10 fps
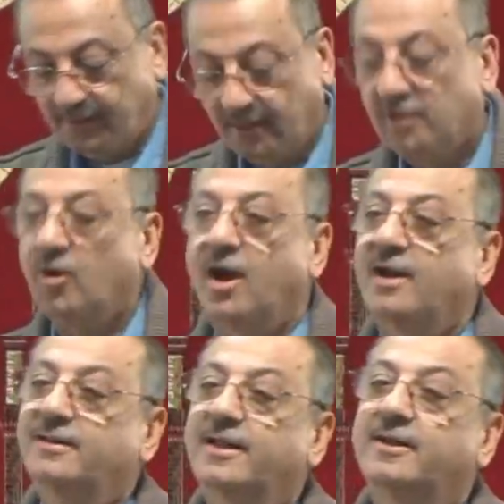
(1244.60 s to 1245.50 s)
Now,
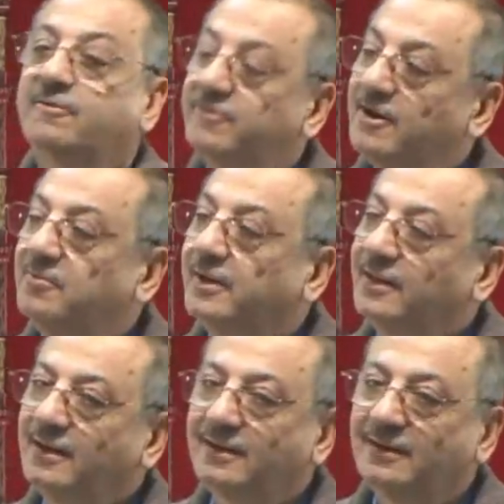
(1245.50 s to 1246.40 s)
aren't they different,
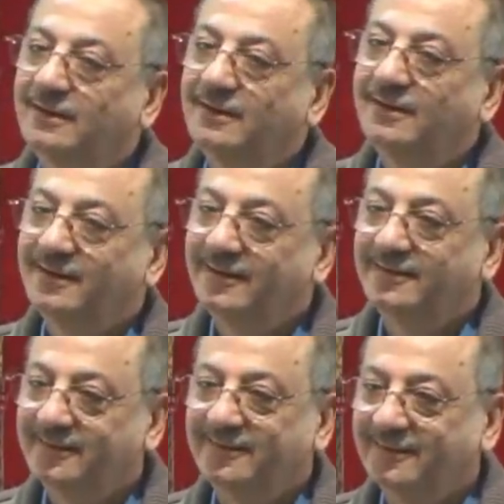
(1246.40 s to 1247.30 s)
brother?
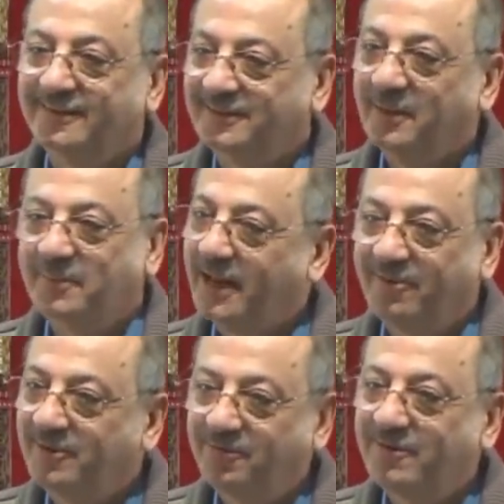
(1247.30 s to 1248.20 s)
They behave
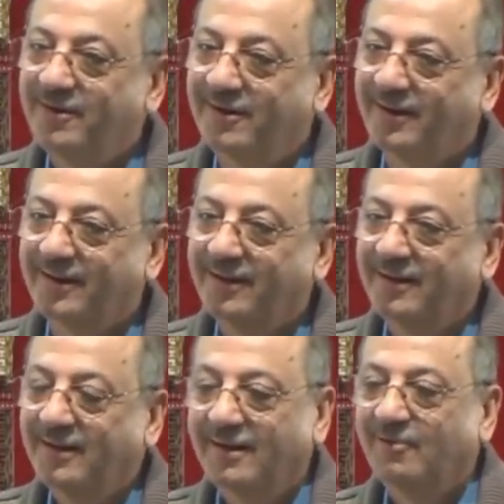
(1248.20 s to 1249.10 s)
differently.
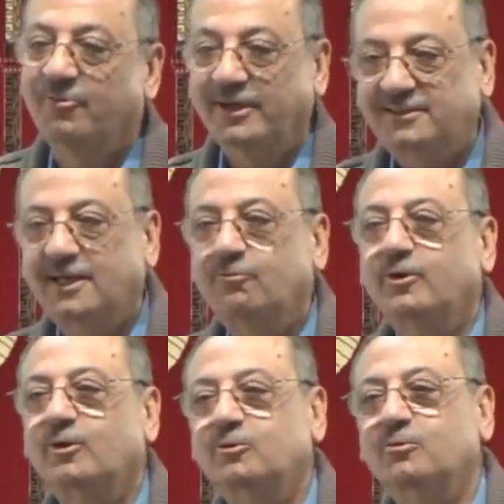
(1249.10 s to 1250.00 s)
Wait till we
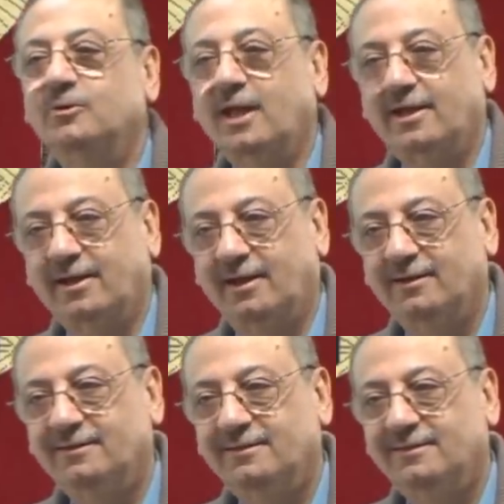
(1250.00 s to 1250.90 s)
go to Mudharya.
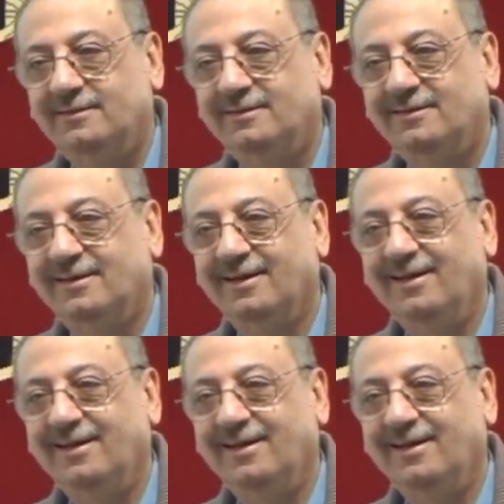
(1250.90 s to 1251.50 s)
Huh?